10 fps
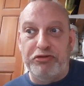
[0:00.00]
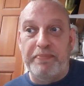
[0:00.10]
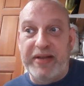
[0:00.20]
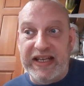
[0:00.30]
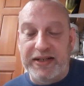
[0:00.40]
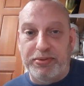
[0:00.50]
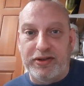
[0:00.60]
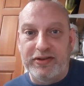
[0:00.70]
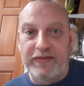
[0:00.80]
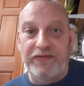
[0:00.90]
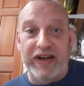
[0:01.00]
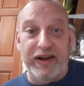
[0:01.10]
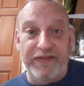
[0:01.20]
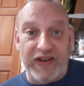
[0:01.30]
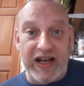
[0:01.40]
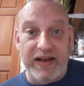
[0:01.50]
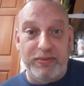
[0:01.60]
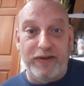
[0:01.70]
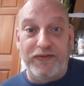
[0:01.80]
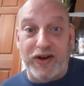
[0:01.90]
repeatable,
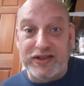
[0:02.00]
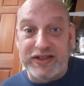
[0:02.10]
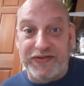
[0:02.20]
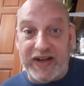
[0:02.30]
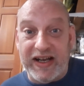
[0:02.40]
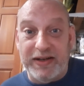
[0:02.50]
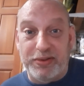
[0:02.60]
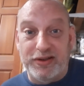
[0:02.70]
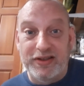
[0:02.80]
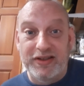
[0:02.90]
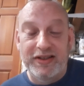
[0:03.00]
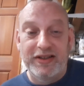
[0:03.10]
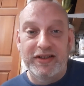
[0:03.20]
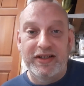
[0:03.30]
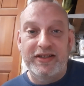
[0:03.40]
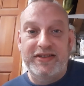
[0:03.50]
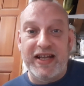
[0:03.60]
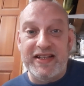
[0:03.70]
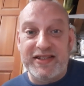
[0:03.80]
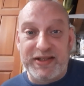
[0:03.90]
verifiable, falsifiable,
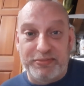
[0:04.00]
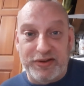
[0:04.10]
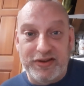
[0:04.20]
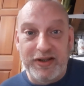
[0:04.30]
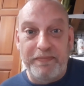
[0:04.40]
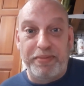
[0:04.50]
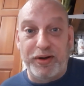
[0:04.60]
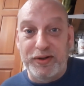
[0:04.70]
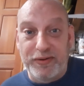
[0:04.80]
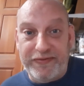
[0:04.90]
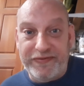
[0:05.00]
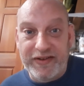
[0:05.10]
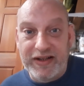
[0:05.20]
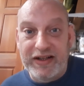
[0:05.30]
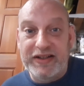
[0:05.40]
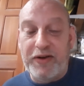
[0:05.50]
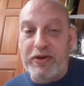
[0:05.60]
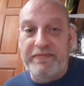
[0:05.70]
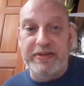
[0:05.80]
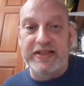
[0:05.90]
testable proof that
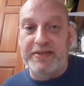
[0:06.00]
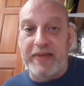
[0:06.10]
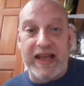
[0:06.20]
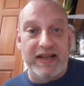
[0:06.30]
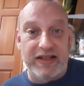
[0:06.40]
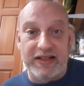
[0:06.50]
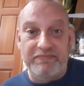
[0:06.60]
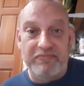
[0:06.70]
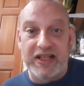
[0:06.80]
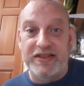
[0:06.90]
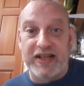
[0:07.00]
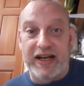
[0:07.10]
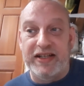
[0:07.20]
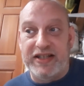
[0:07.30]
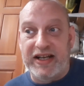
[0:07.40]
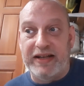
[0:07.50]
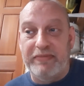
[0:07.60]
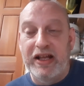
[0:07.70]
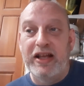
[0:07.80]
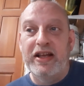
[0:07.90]
we've been demanding the entire time.
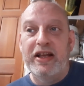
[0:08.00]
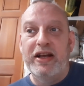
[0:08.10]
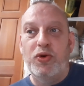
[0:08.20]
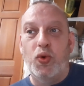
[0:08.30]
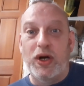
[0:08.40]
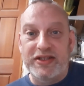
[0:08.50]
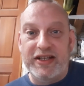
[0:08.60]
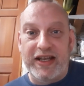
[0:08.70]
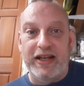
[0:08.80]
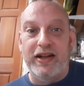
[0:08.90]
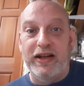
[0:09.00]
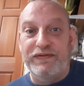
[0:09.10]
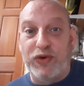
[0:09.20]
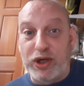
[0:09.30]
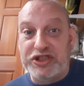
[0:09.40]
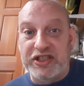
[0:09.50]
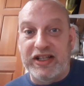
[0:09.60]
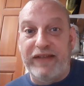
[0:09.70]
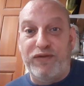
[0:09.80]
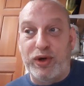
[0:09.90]
Once again,
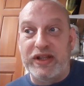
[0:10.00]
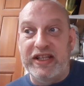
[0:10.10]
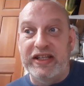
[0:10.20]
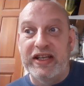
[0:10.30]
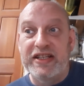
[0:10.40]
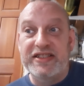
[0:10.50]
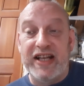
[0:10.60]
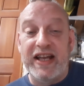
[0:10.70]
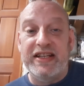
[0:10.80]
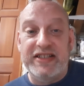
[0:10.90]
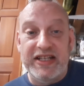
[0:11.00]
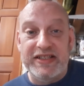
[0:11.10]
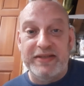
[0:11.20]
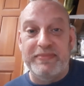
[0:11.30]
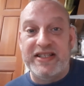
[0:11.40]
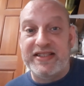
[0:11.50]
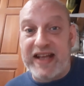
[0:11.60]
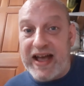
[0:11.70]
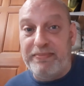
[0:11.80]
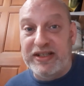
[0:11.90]
unfortunately for the scientism
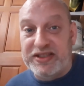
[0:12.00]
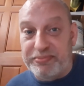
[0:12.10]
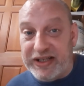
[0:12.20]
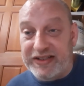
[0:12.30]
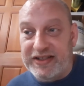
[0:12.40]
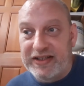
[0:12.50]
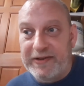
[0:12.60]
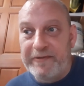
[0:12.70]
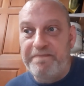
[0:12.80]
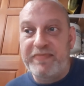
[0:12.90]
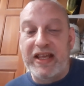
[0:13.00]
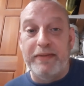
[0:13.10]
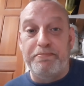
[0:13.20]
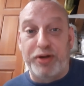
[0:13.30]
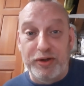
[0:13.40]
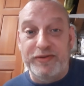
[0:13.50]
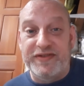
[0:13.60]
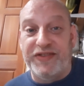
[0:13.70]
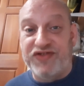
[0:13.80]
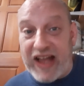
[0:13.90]
establishment, it proves
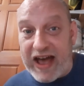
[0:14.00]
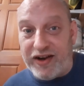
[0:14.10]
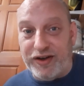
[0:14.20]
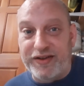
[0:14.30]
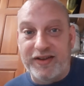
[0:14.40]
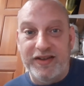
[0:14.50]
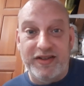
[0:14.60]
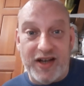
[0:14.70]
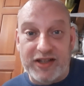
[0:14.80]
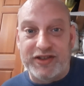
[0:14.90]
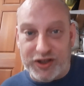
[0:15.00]
the flat earth, not